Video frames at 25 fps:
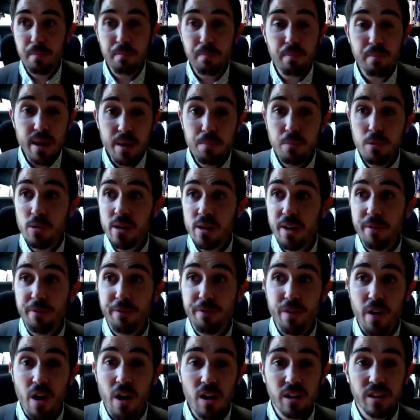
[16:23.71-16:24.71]
people can
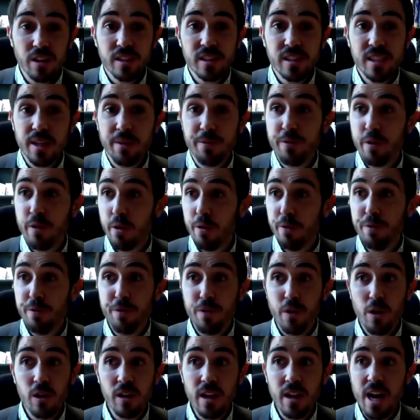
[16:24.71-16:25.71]
fall asleep for a
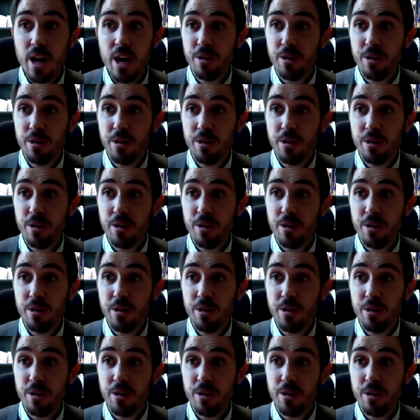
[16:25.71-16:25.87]
full hour.